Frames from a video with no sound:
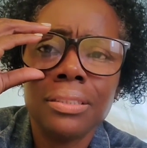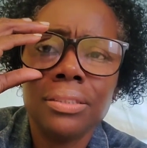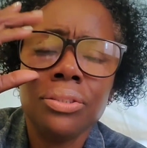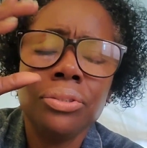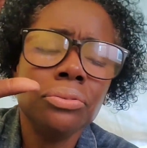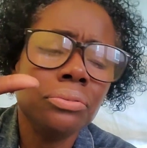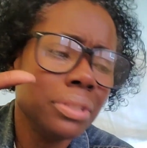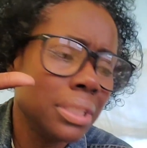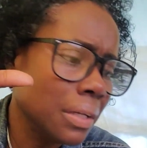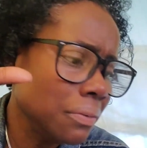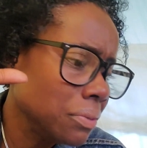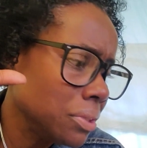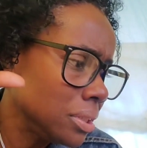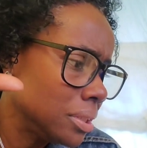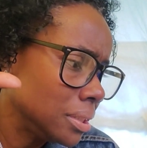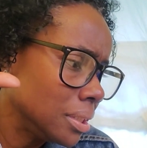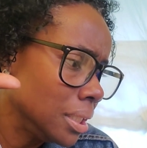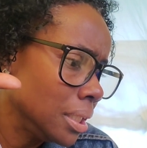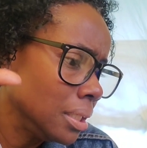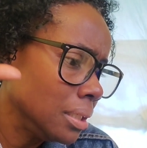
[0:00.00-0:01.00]
you'll never
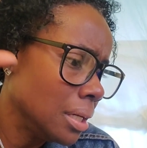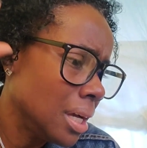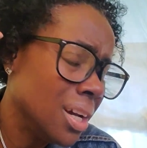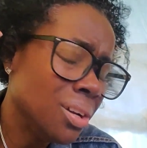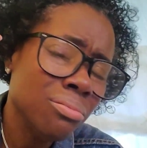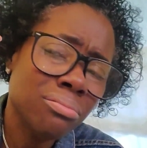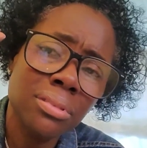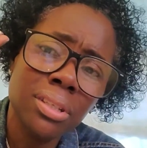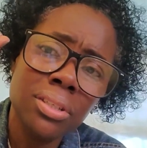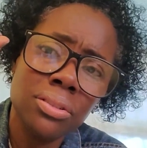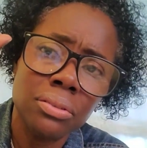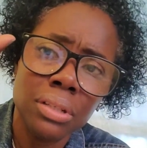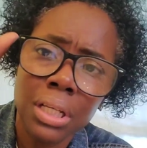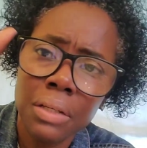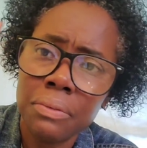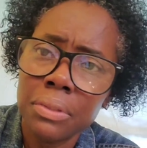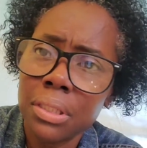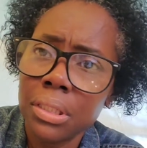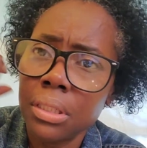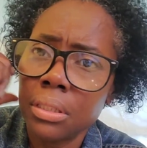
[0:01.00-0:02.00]
see, I don't think you'll
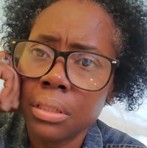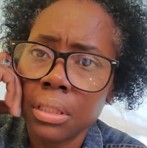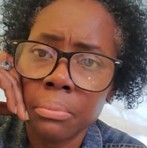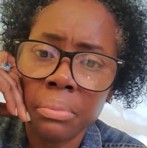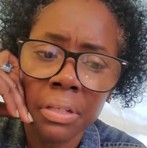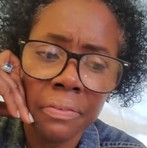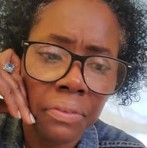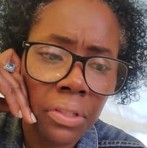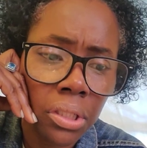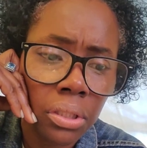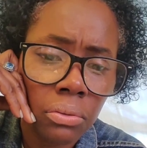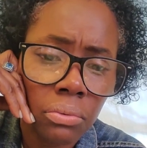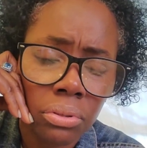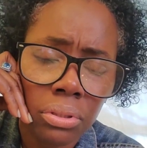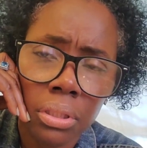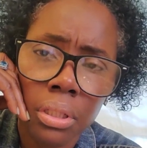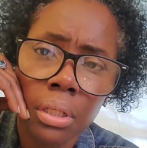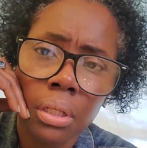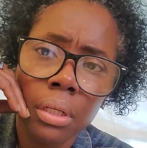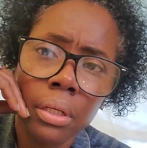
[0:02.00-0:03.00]
ever see none of my
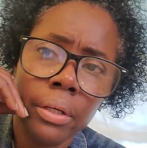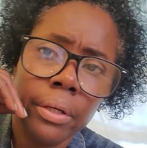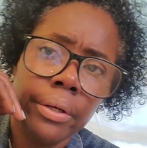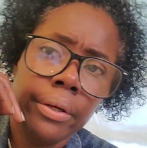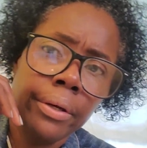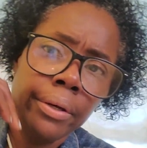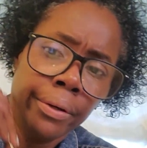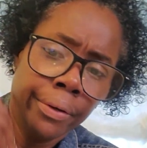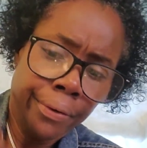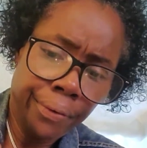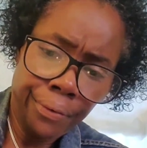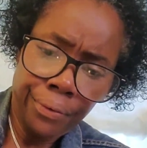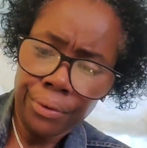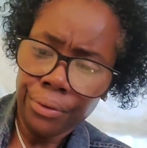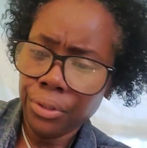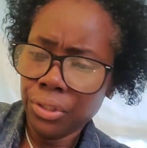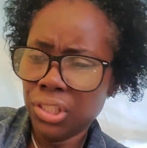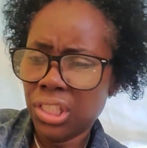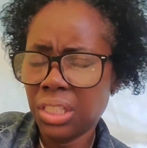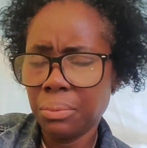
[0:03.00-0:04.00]
videos,
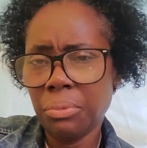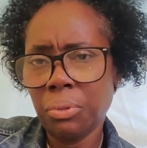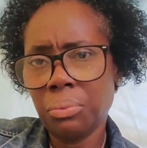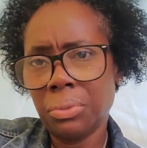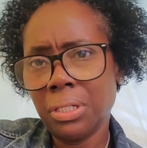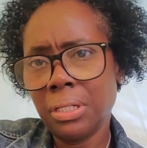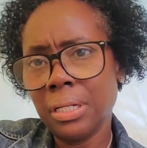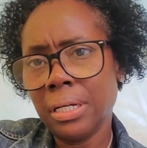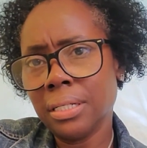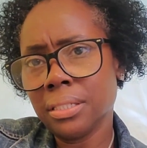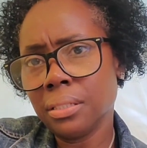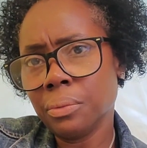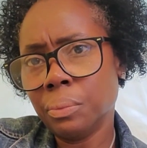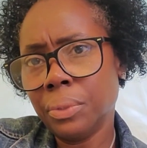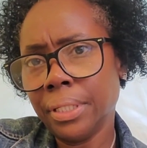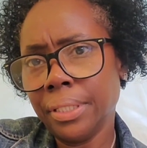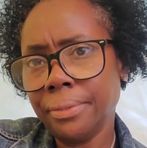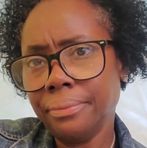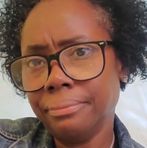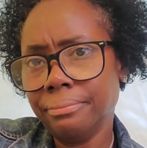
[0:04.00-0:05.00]
you'll see me with a glass of
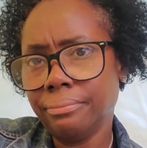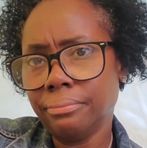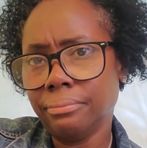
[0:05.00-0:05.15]
wine.